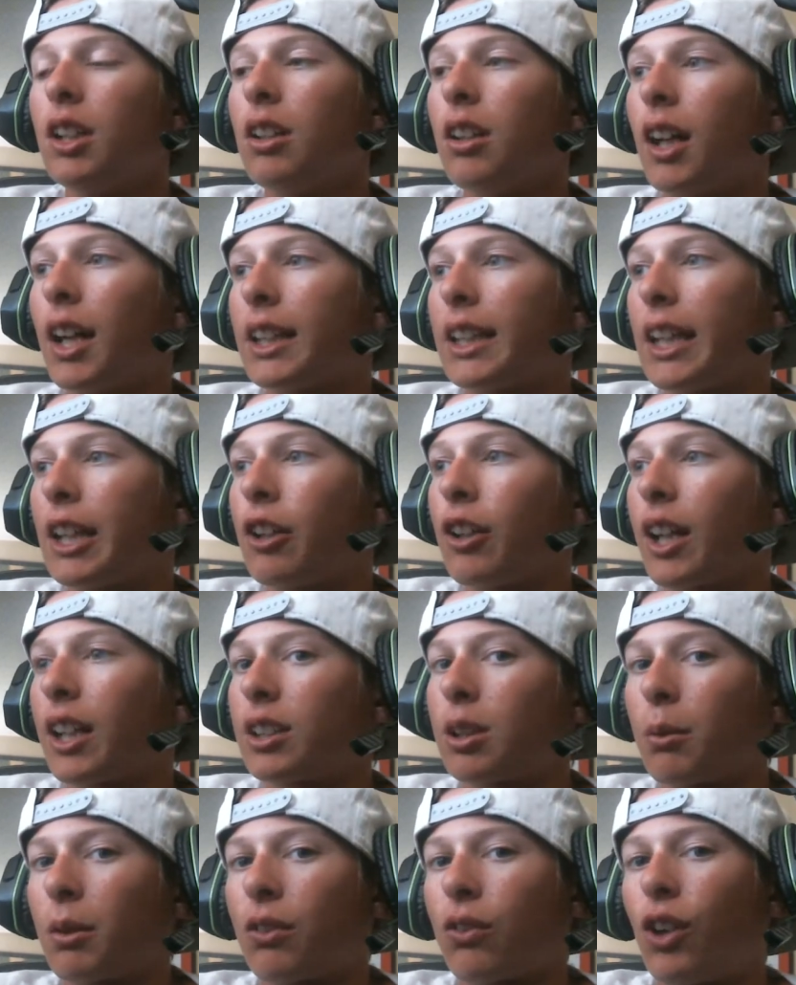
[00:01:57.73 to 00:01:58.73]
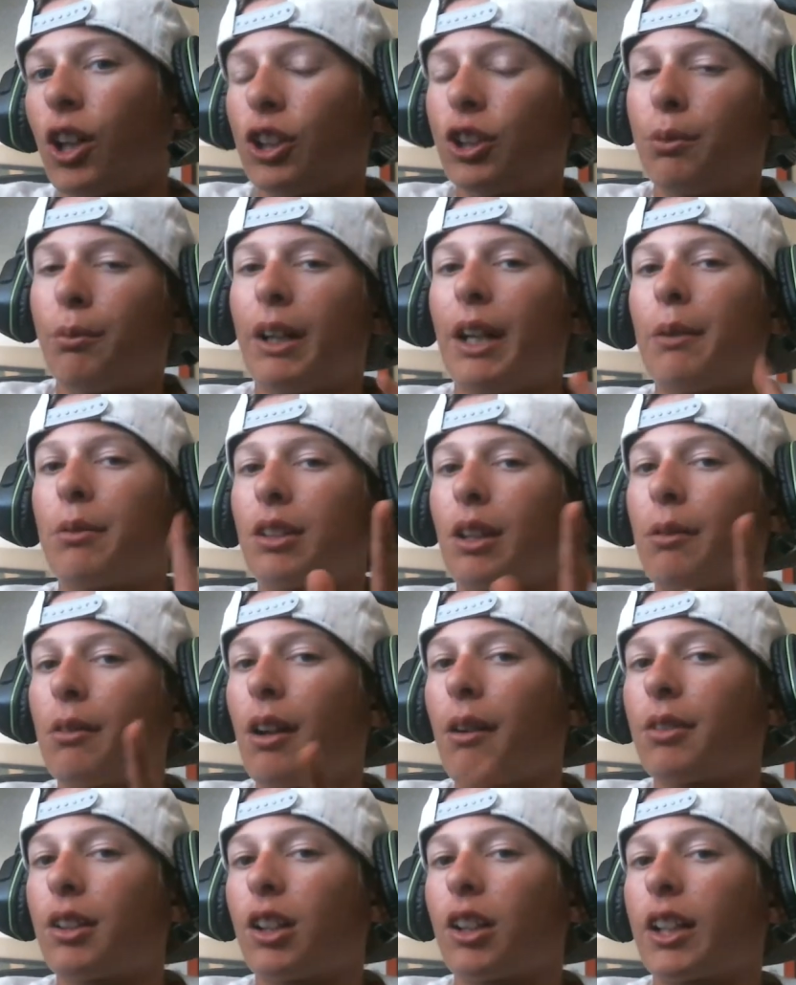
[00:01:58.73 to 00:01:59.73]
Alright, thank you guys so much for watching. My name is Lemon
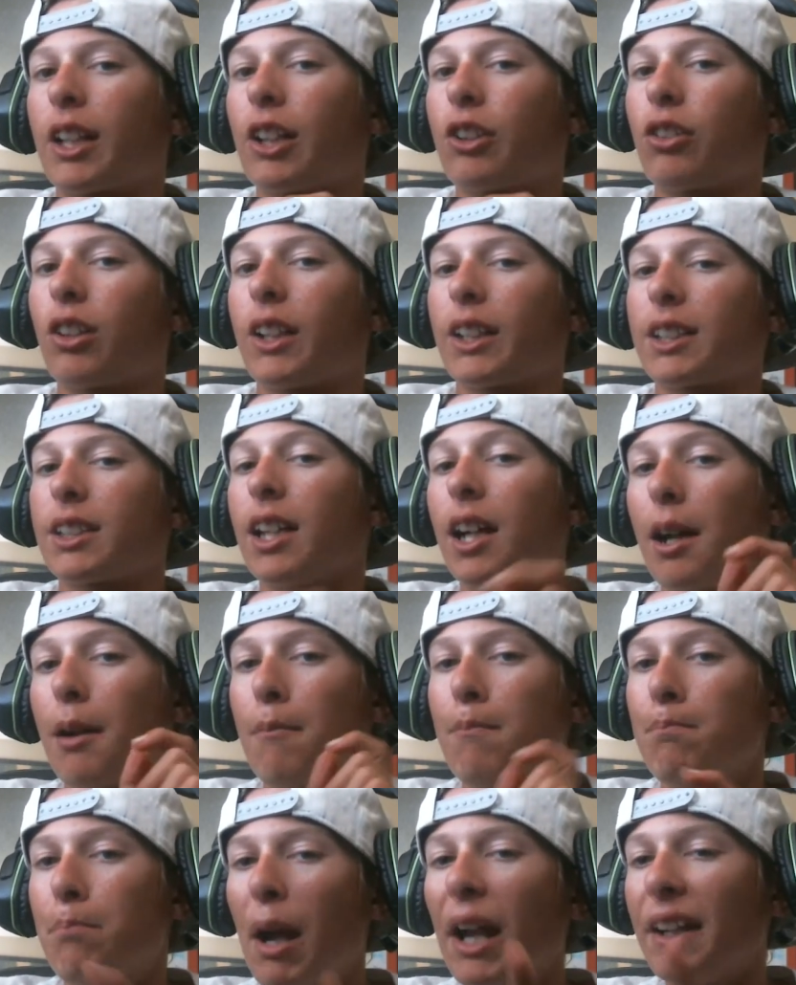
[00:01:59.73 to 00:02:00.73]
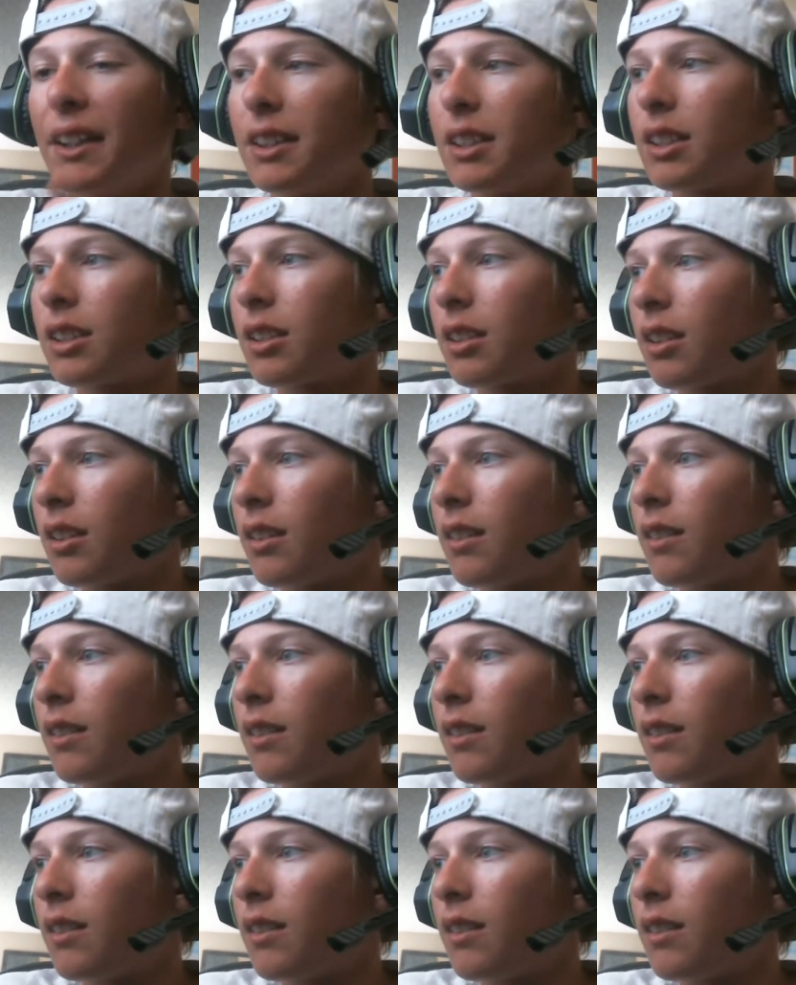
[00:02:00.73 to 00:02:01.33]
Raptor. I'll catch you next time. Peace!